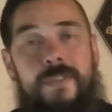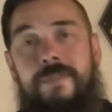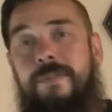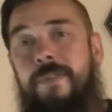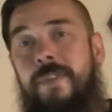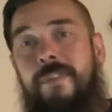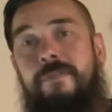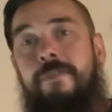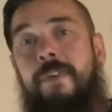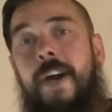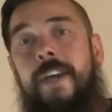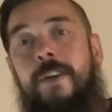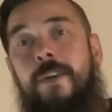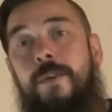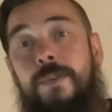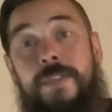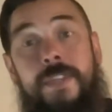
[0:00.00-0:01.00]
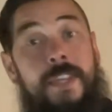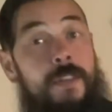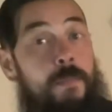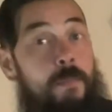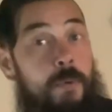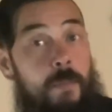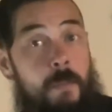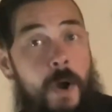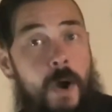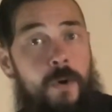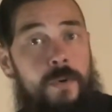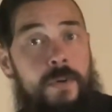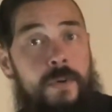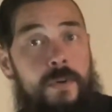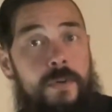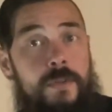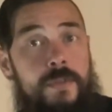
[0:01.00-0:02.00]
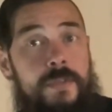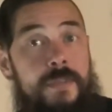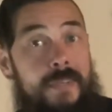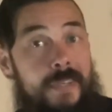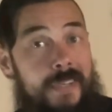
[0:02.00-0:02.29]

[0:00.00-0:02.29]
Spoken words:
for the fighters and the promoters,